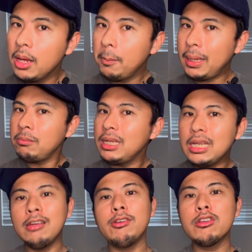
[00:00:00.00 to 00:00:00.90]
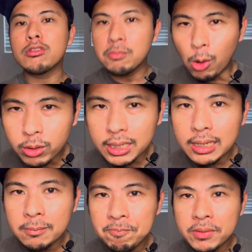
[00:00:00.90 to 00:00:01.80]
maybe even smoky.